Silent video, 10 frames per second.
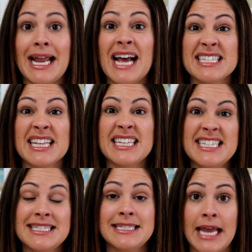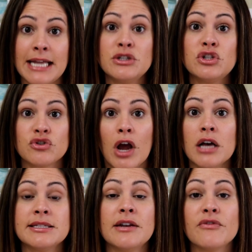has at least 10
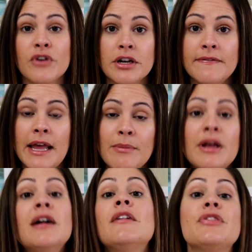straws in front of them,